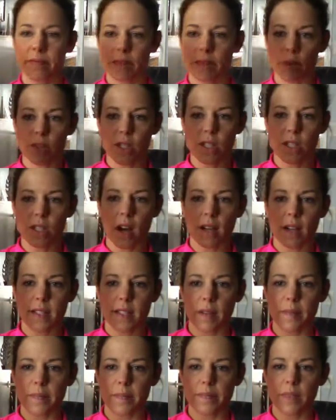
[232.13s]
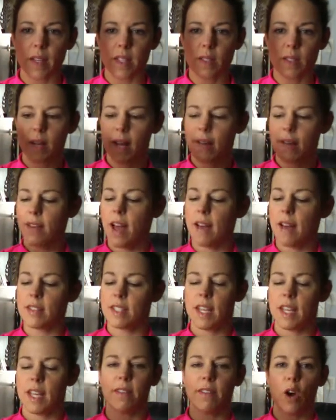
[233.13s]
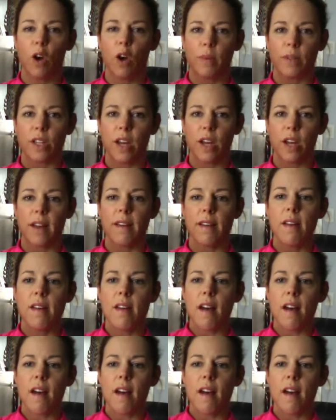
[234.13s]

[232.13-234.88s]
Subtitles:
which is awesome. This one I obviously haven't opened yet.